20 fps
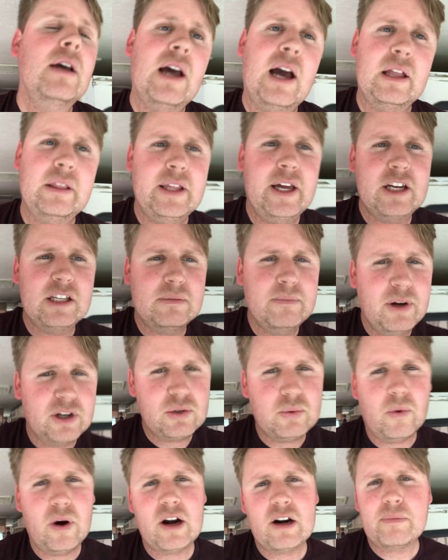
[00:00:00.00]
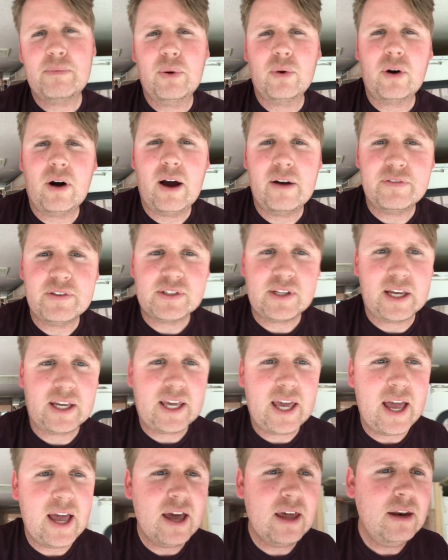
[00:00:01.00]
I let as much water pour off as I
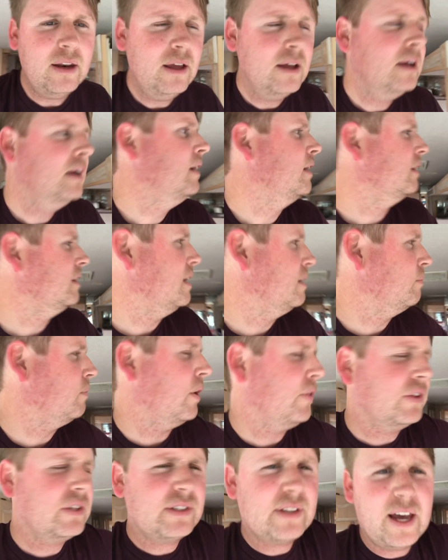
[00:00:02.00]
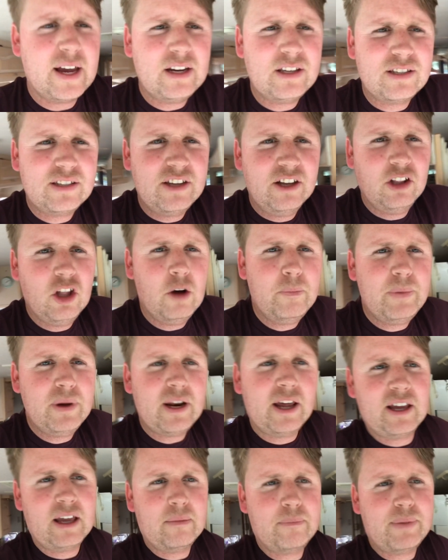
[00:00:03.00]
can. Then while the slide is still
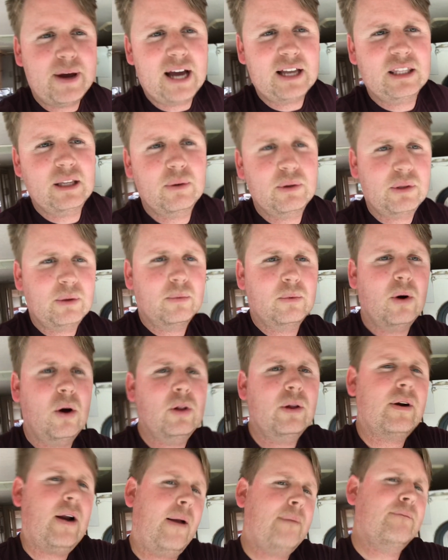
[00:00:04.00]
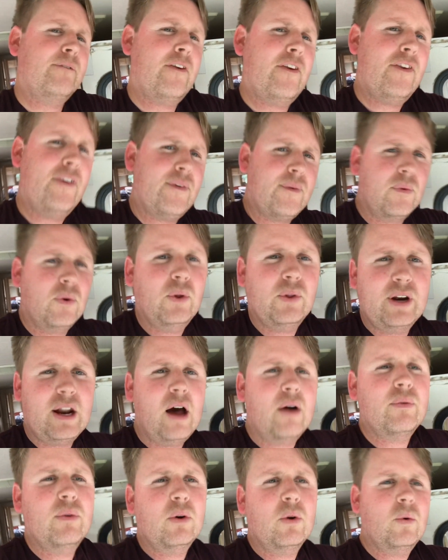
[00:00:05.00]
open, I get back there with the roller. I roll it
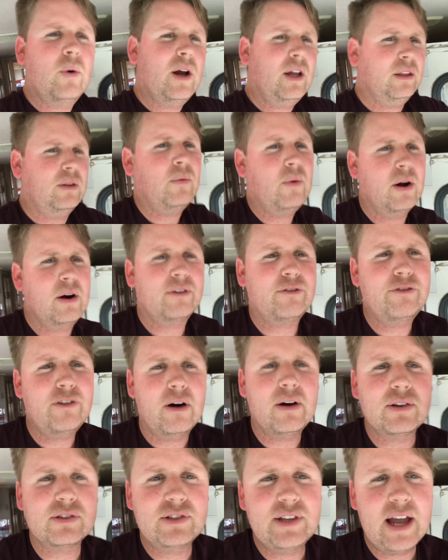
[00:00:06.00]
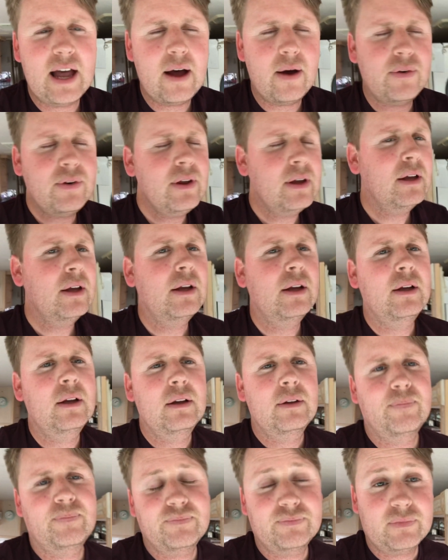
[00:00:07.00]
out real quick. The water falls down.
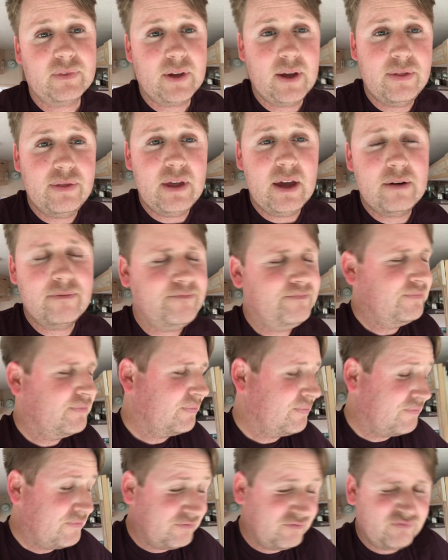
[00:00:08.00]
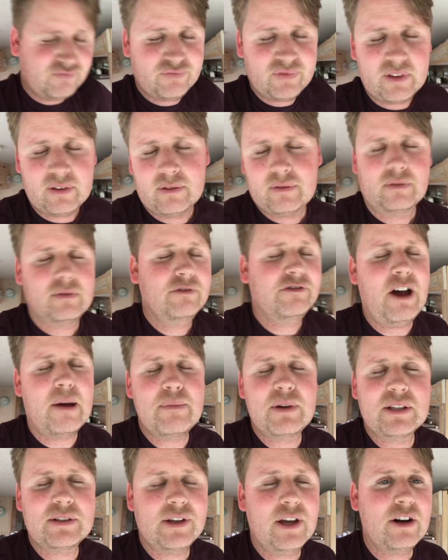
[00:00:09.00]
And then
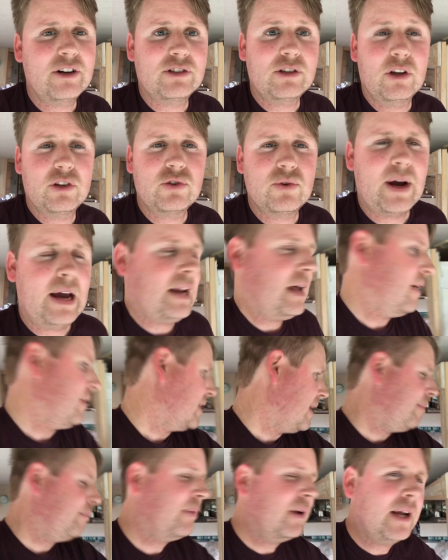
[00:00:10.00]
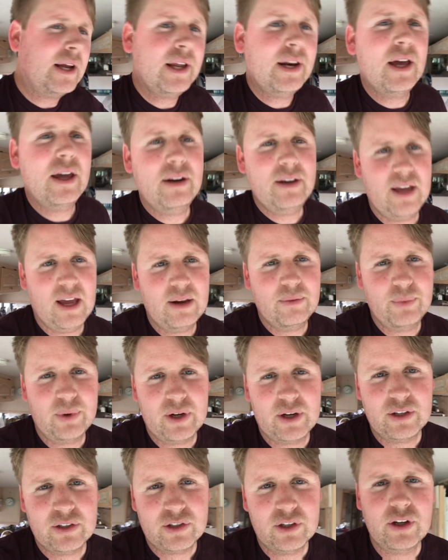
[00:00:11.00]
5 minutes later, it's all dried out. I bring it in, and we're
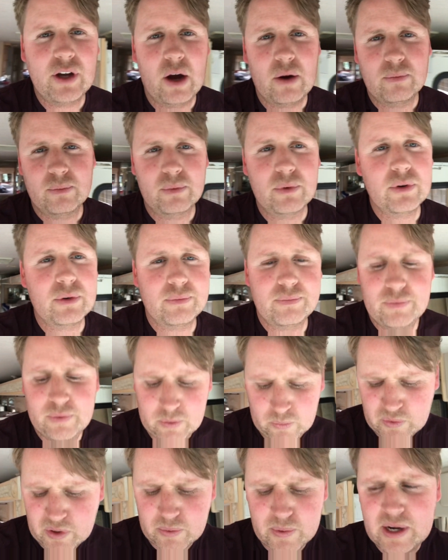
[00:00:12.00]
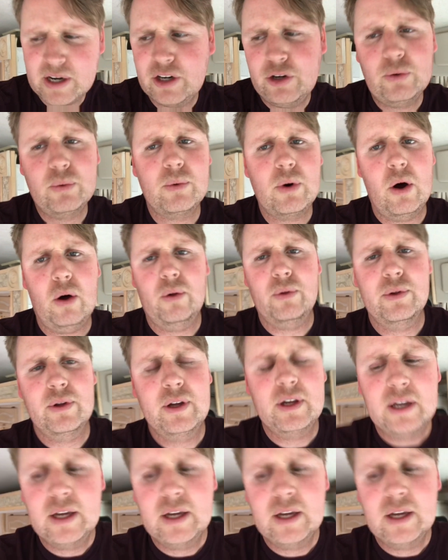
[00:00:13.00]
good to go. We're ready to roll.